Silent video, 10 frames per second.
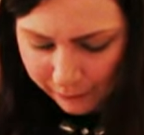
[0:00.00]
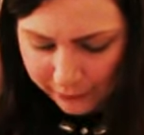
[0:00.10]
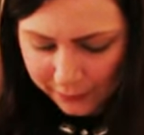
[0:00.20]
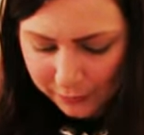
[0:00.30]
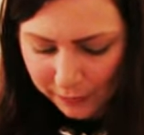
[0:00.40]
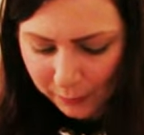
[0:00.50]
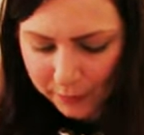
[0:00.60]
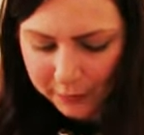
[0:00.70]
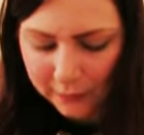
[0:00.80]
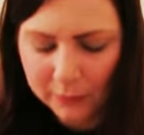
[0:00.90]
So I
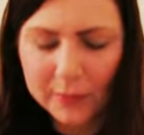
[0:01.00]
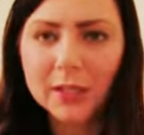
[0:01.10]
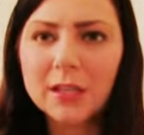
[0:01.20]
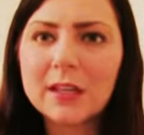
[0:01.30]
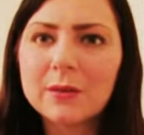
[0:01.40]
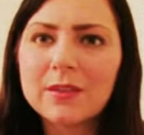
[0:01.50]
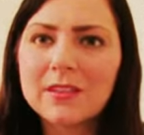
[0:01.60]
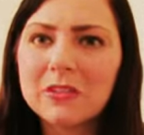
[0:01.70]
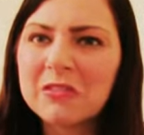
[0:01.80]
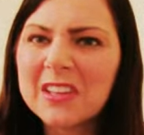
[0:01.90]
wanted something that was
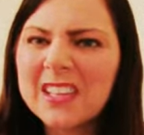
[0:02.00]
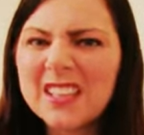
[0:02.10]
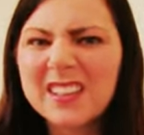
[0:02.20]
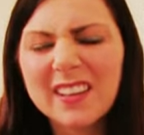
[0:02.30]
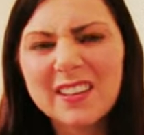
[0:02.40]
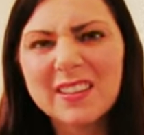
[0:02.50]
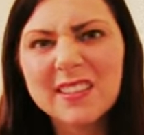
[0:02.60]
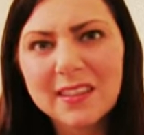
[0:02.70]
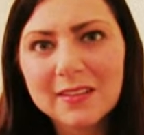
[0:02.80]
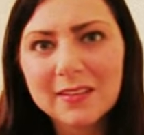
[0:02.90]
still fun and kind of
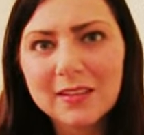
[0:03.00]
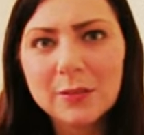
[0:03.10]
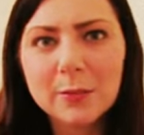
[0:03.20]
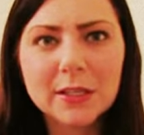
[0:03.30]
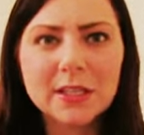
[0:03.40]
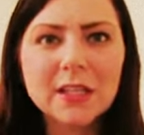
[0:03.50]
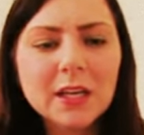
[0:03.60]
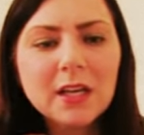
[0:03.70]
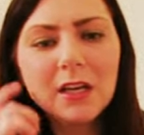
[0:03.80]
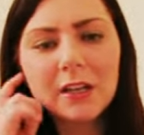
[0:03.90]
sexy, but
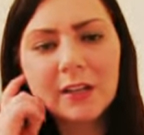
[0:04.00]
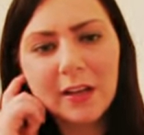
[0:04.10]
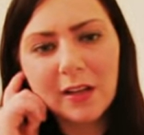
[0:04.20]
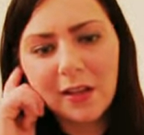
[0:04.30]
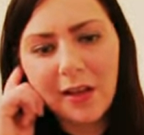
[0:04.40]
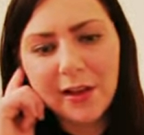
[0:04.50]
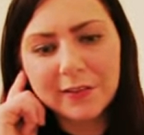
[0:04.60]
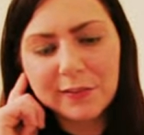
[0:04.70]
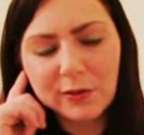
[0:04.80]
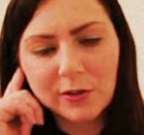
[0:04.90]
not
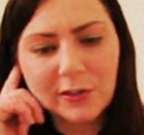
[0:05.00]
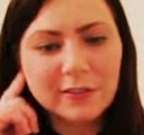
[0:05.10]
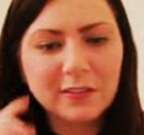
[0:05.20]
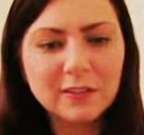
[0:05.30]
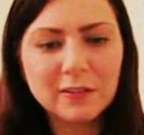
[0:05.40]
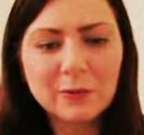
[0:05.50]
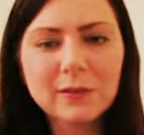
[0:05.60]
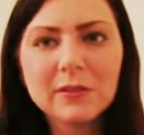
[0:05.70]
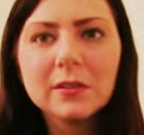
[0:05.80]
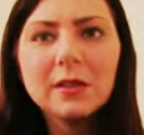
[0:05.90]
as crazy. So a
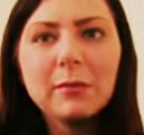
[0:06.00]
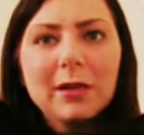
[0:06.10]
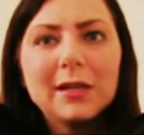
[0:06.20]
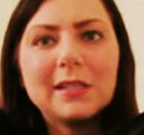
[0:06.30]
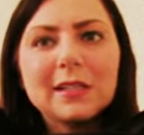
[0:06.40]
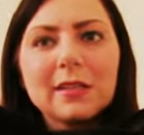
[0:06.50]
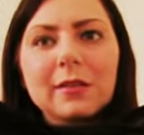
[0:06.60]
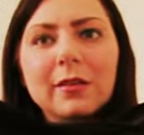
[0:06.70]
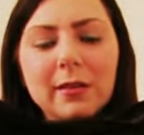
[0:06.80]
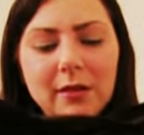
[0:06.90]
silky black
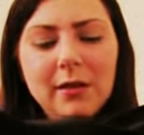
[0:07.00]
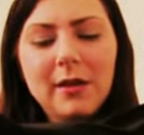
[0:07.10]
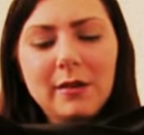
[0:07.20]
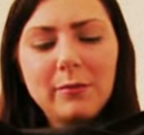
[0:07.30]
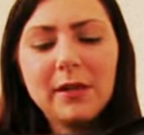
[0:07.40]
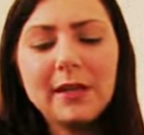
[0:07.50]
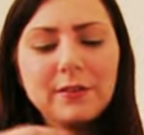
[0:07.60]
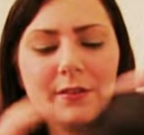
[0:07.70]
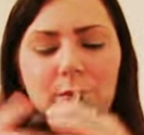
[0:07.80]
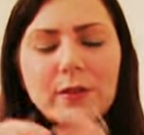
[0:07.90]

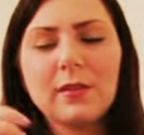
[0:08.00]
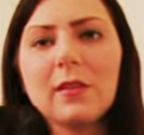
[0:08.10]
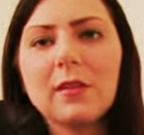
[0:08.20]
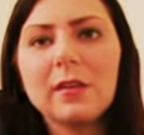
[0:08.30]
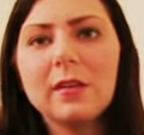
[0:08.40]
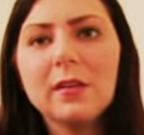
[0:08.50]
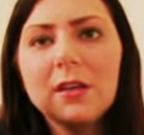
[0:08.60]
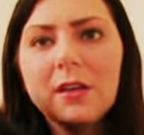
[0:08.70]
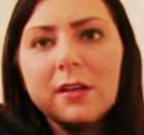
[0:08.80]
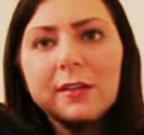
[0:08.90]
blouse with the
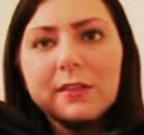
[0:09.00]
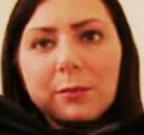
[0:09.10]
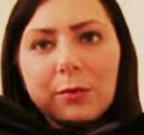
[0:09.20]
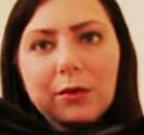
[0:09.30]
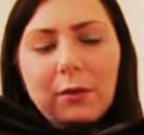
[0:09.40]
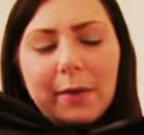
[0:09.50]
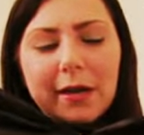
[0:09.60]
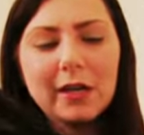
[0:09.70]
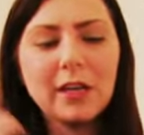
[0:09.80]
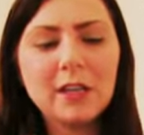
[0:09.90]
zipper in the
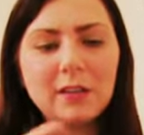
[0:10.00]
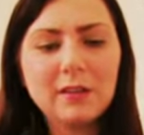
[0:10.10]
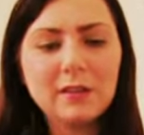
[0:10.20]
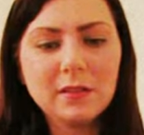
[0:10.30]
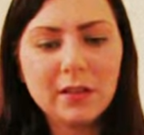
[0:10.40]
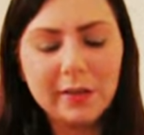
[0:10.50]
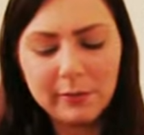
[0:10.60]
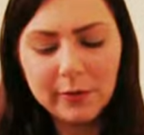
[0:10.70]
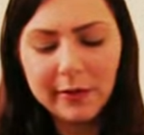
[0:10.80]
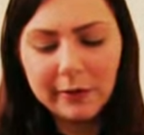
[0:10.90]
back kind
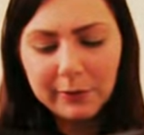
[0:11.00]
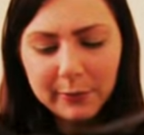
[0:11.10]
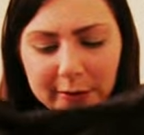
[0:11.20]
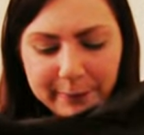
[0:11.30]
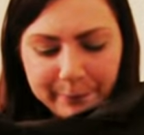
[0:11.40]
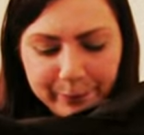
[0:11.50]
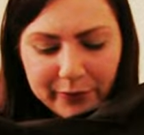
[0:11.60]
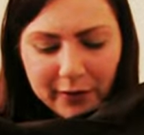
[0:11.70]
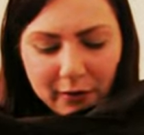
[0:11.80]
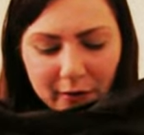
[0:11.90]
of did that for me.
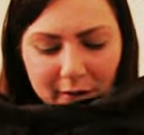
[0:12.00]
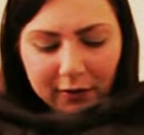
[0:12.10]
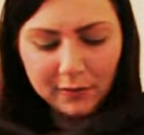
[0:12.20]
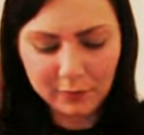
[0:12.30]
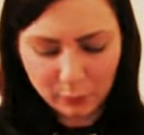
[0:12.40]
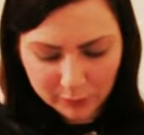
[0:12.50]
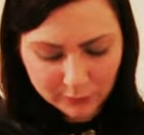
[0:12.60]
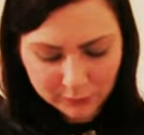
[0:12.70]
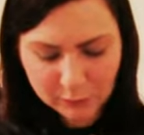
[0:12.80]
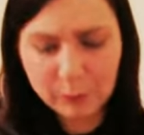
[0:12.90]
And I can still wear
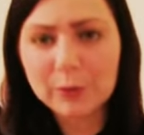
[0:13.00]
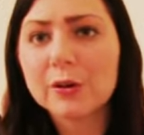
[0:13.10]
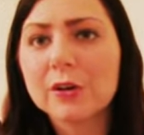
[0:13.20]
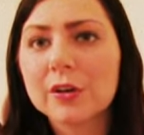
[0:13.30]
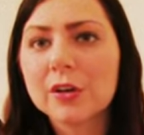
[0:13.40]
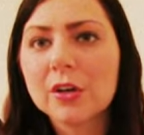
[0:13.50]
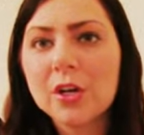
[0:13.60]
this to work